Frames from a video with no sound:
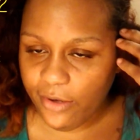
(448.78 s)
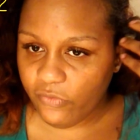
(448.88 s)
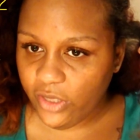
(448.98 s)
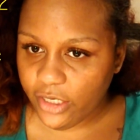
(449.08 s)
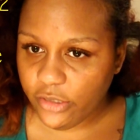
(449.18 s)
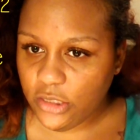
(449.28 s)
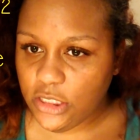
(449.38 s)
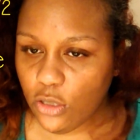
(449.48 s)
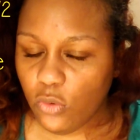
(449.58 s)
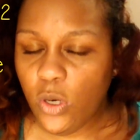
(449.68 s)
over here.
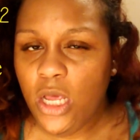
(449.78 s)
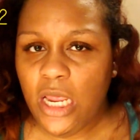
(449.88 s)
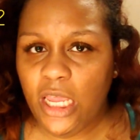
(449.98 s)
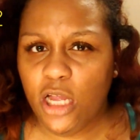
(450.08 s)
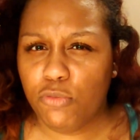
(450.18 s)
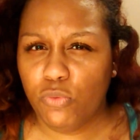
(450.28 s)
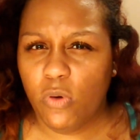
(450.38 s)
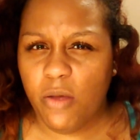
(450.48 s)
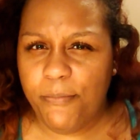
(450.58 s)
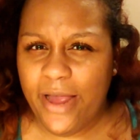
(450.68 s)
So it grew
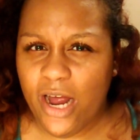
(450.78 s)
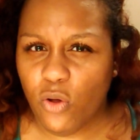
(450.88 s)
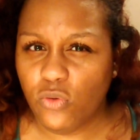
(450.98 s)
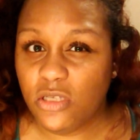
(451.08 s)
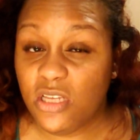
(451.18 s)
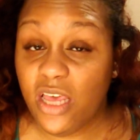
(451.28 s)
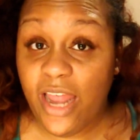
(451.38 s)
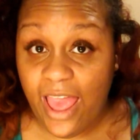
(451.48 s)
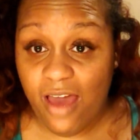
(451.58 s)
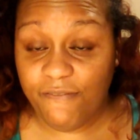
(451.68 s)
about a
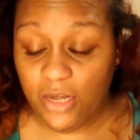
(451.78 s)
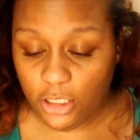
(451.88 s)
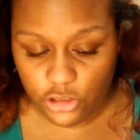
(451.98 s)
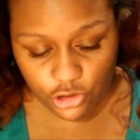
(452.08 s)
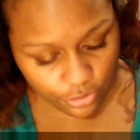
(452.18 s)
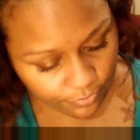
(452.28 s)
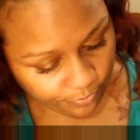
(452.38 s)
half an inch.